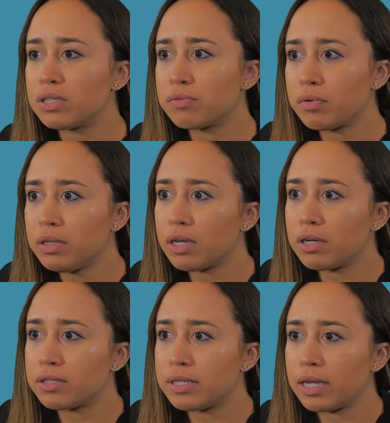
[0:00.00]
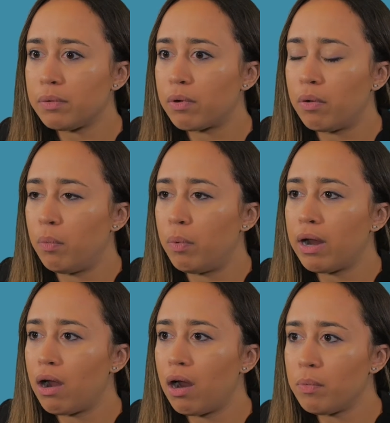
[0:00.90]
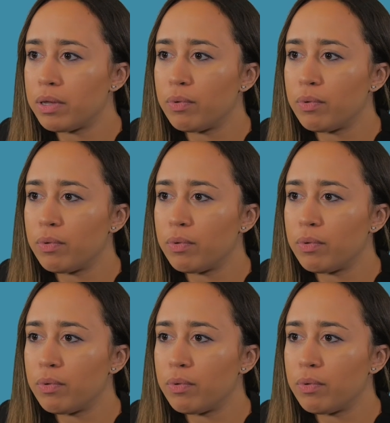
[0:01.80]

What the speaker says: It's really understanding, well, where are we?